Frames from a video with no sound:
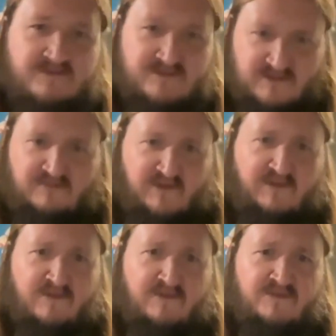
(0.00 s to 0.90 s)
So
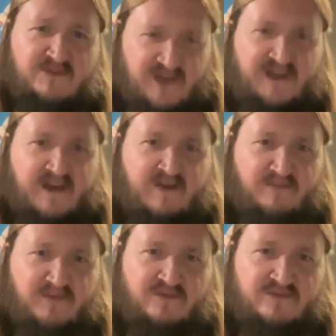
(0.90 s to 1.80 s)
do check out
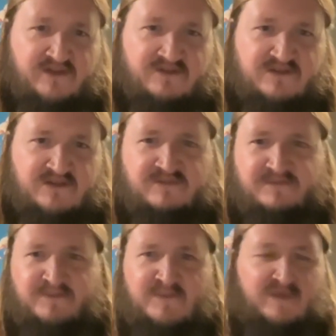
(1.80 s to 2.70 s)
Bulldozer.
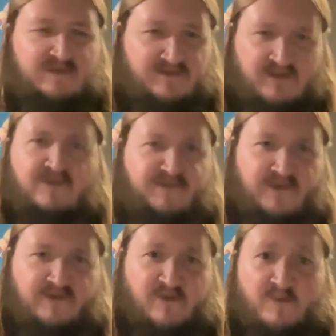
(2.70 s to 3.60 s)
Do
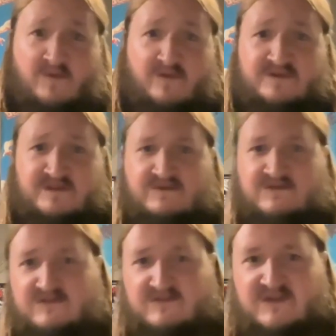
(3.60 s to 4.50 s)
follow them on the
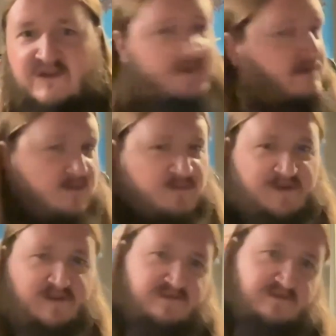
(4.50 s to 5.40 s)
socials. We'll be
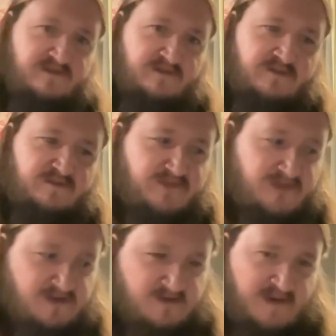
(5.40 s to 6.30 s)
down in the description
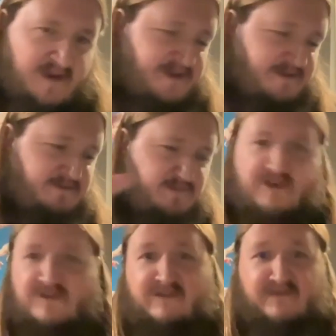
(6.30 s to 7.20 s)
below and where
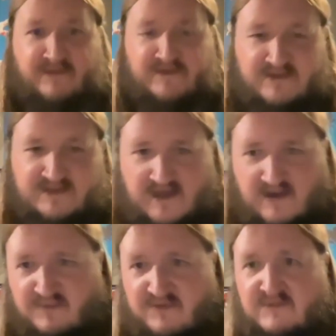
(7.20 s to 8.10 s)
you can find this
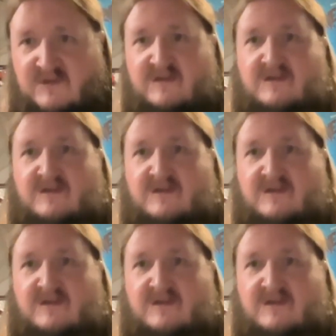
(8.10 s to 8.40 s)
album.